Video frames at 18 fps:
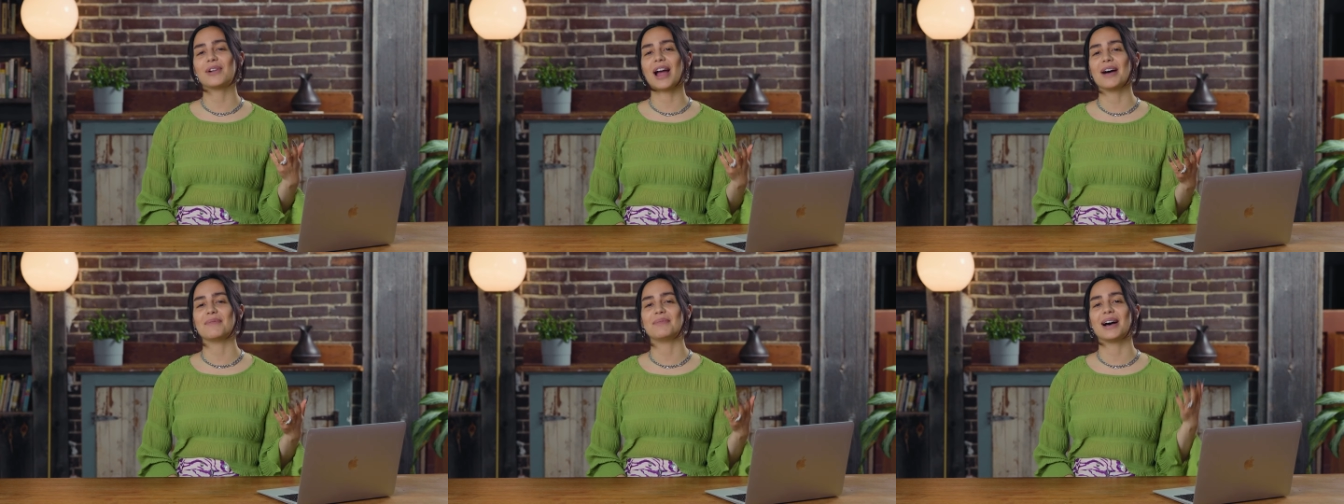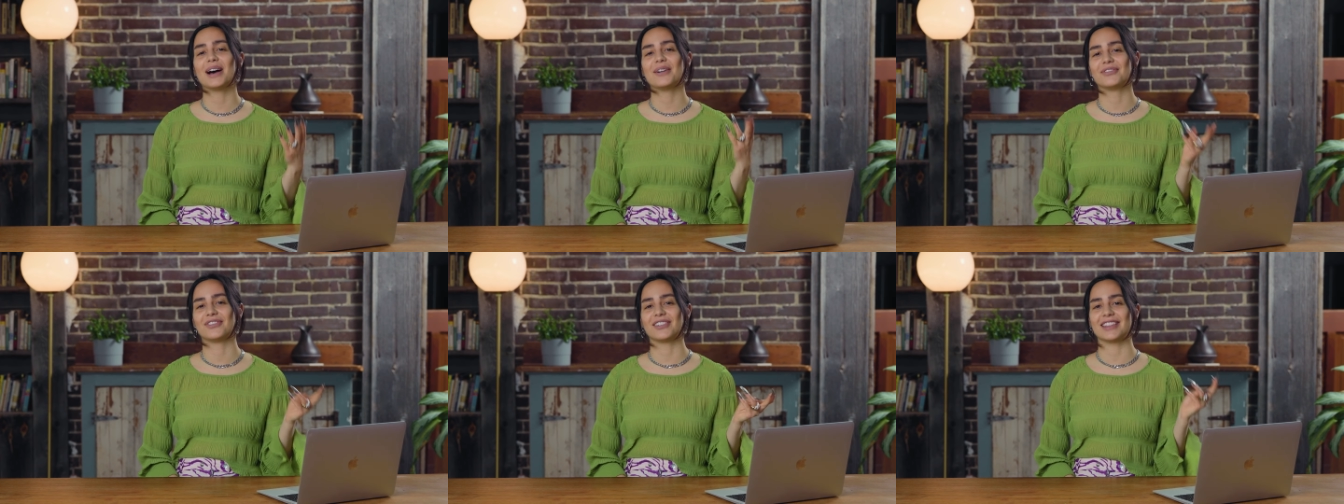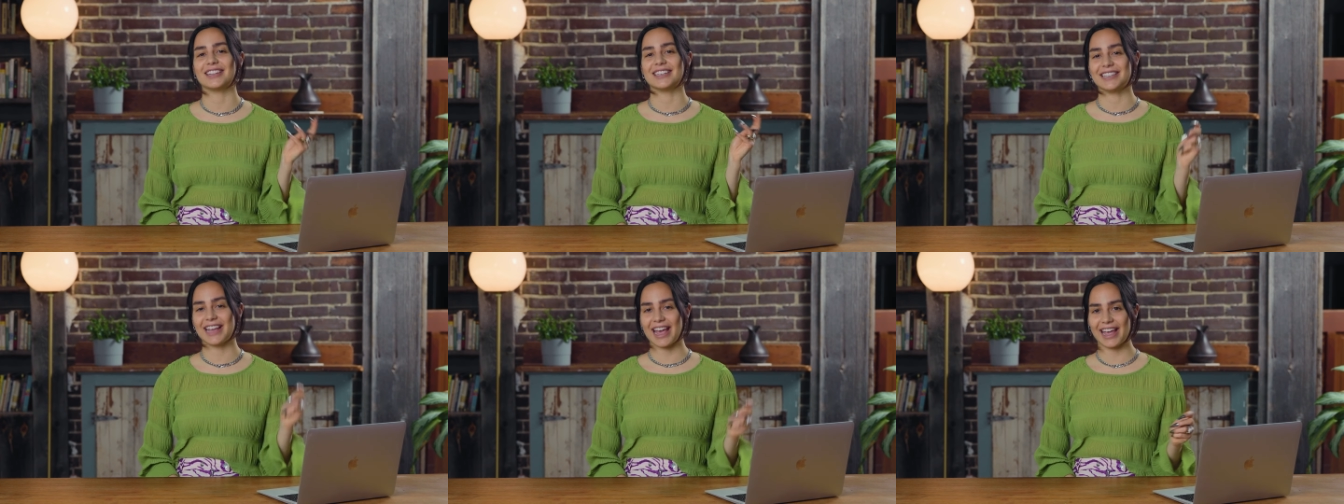wrap up for
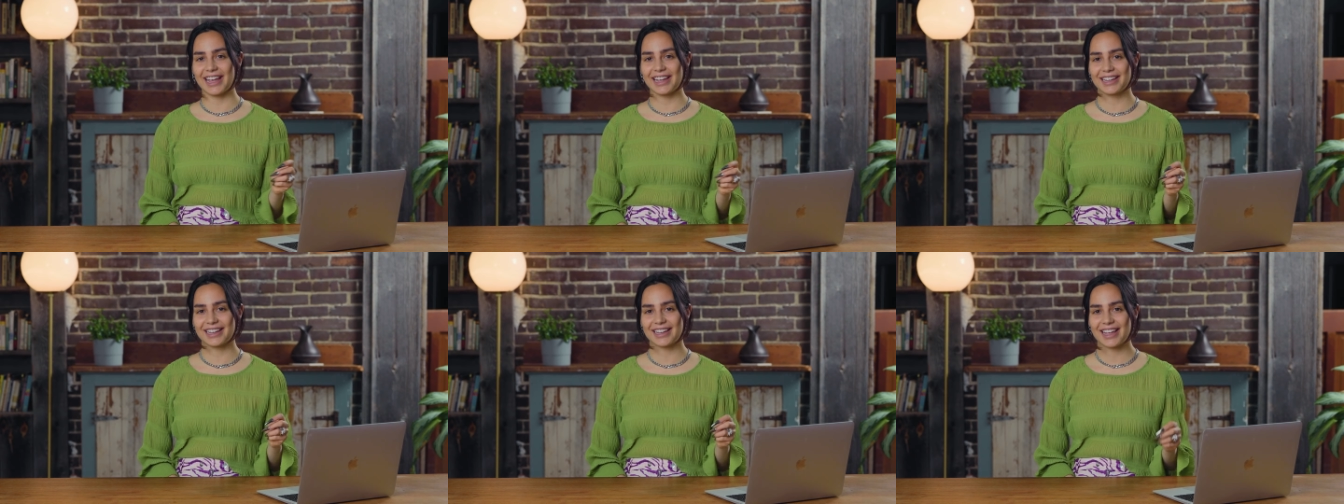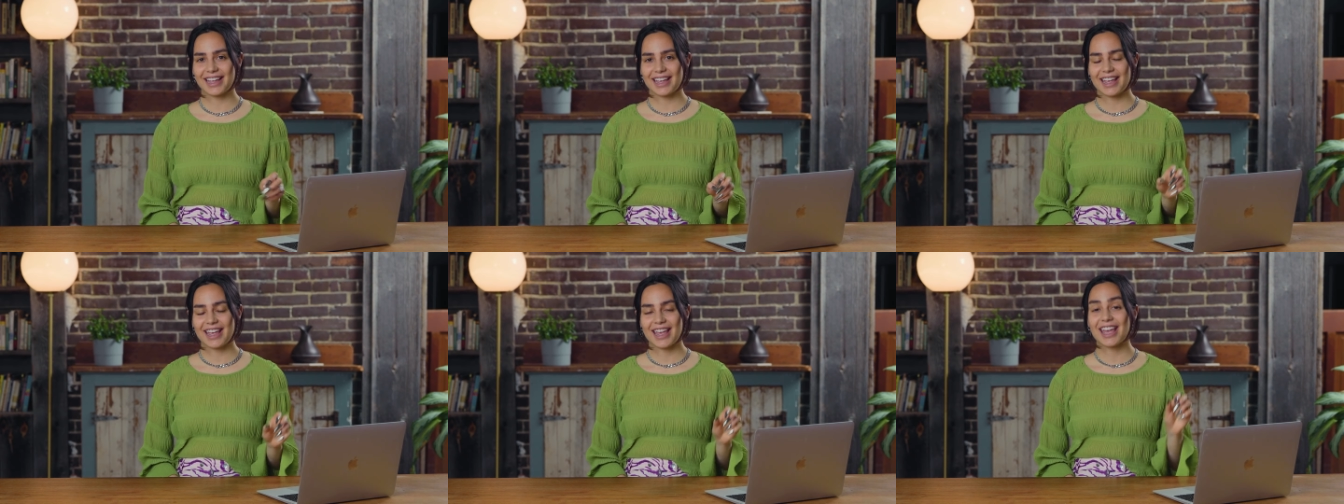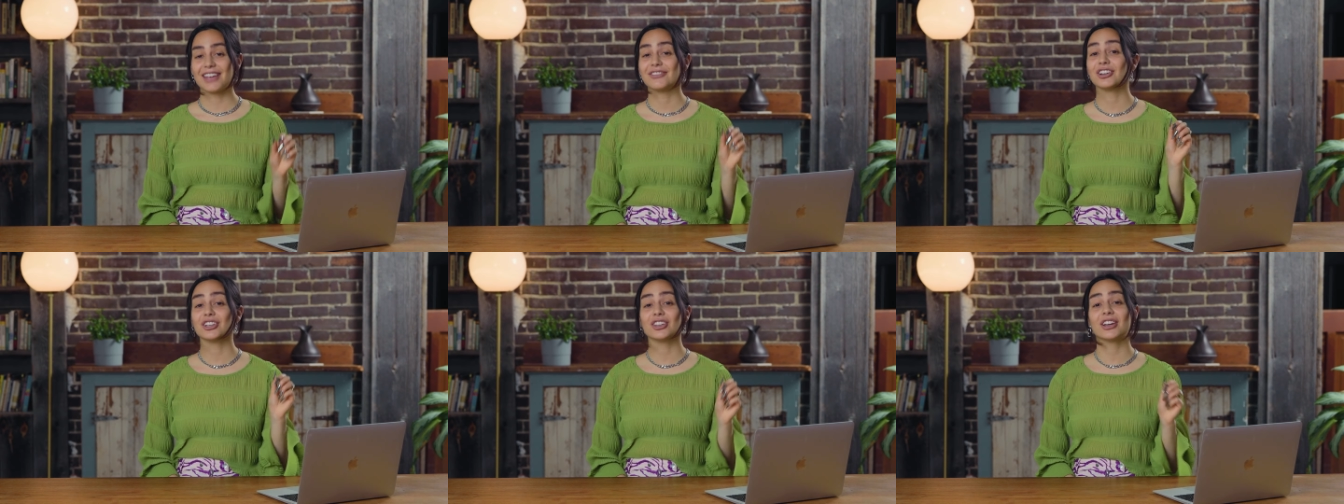the day,
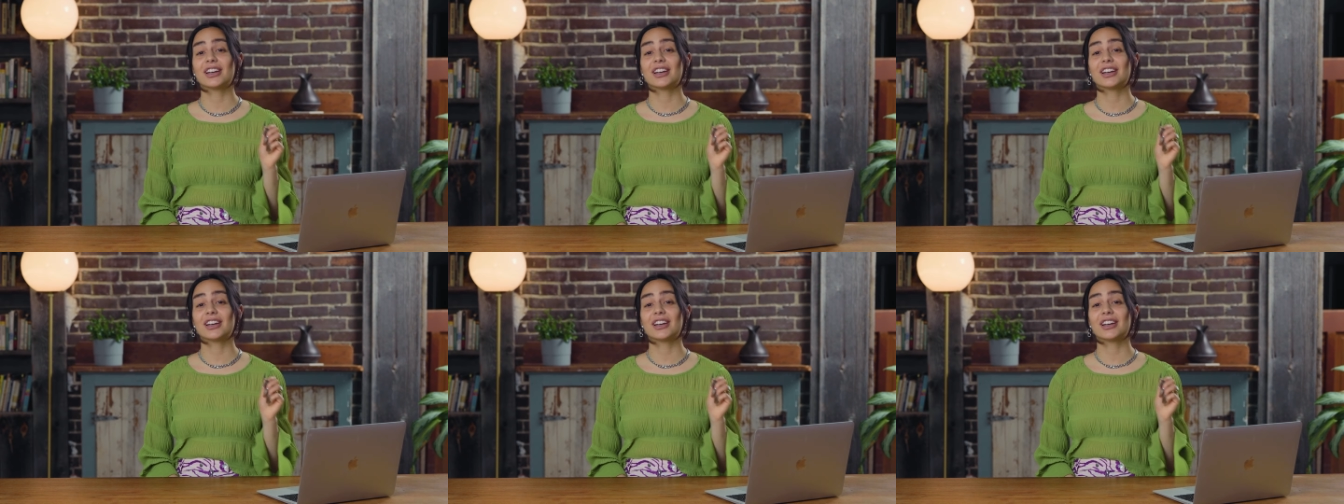if you're